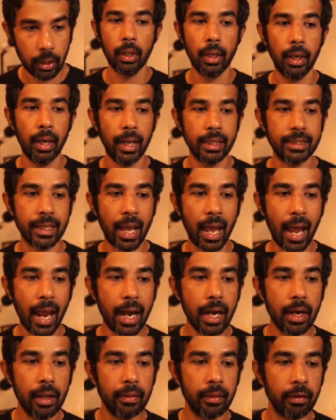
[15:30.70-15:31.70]
Let's
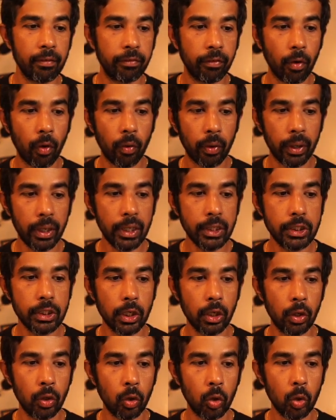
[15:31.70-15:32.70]
add the for each
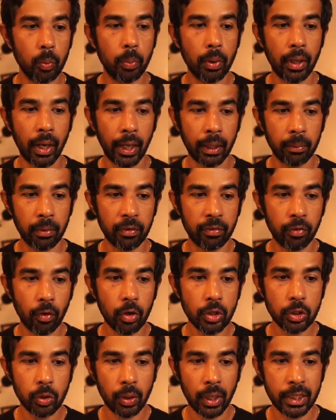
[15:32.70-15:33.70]
loop like
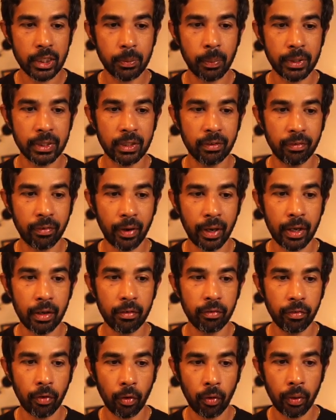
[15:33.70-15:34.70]
before. So let's specify
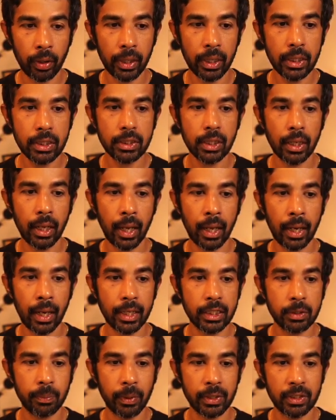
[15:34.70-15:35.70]
for each and
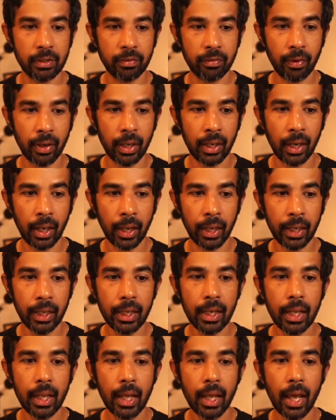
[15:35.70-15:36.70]
let's specify
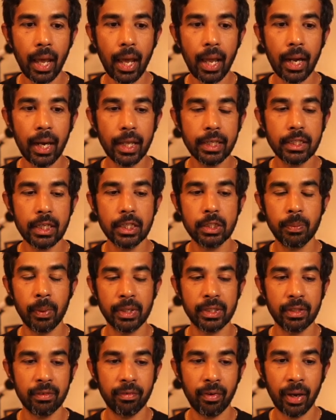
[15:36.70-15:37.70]
line and let's
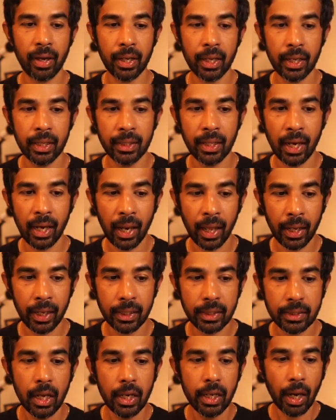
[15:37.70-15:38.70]
specify the
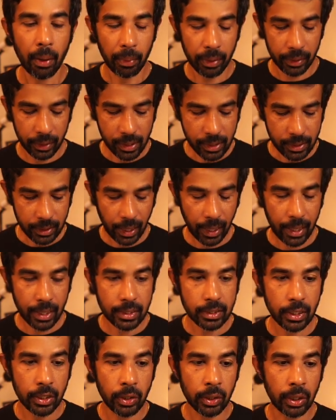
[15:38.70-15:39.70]
lines. Now in this
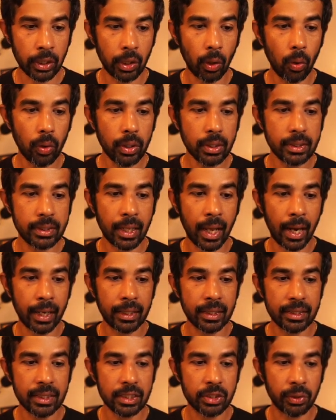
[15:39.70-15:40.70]
case, you can notice that
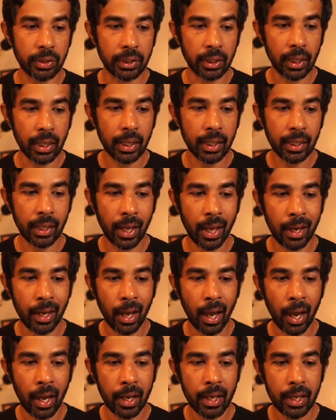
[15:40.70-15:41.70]
this is returning an
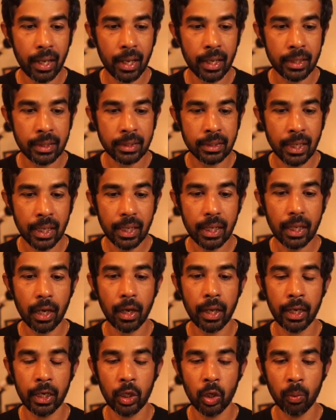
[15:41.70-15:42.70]
async
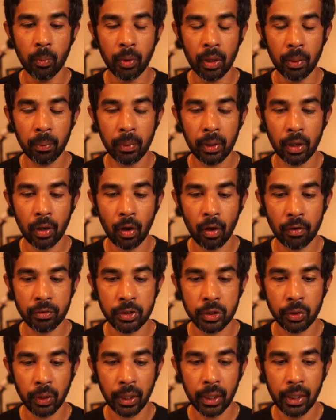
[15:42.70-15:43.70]
enumerable of
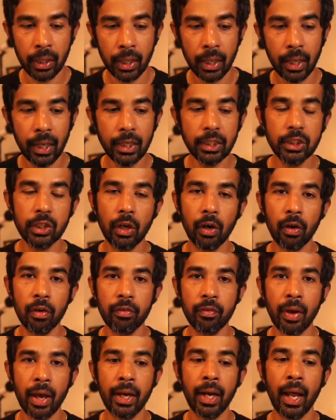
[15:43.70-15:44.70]
string instead
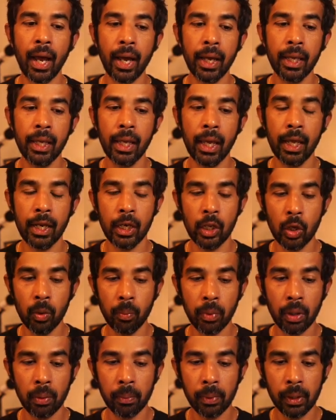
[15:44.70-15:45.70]
of an i
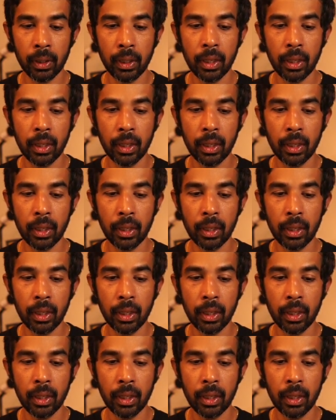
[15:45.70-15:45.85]
enumerable.